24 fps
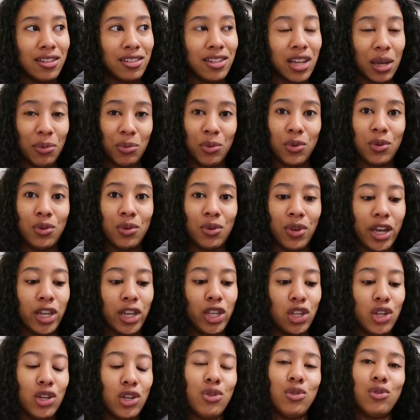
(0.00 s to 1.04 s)
double a
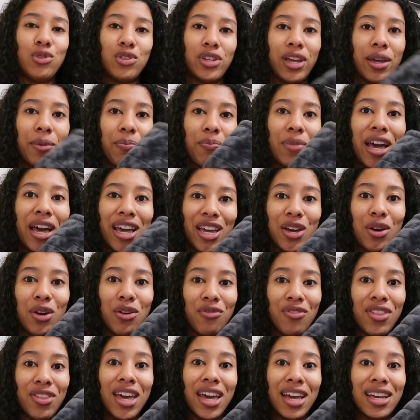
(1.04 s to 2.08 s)
huge like bank
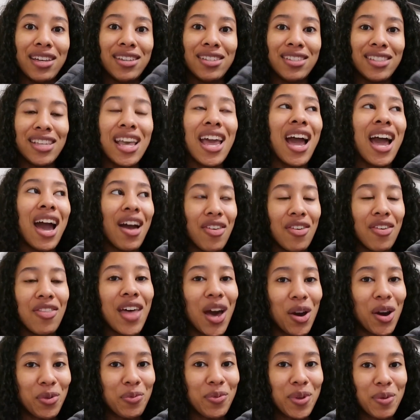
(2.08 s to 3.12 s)
of this and then
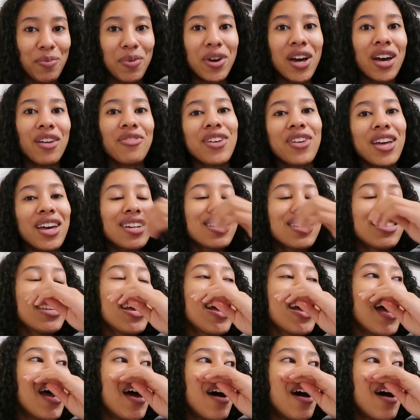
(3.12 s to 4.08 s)
that would be perfect